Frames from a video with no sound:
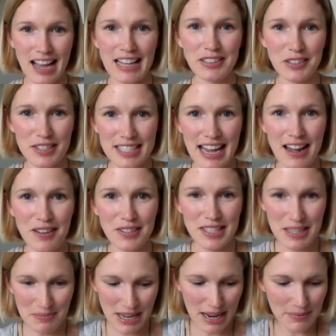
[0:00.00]
I look down
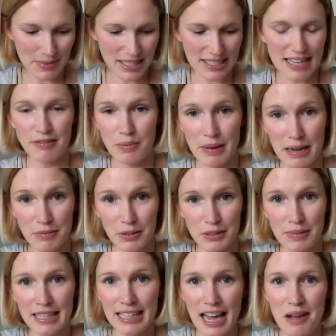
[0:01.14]
sometimes because I have a Bible in
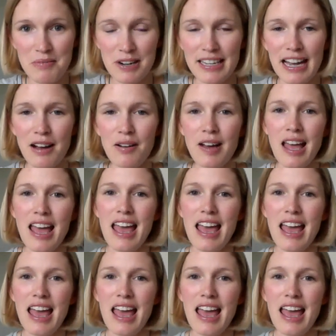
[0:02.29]
my lap right now,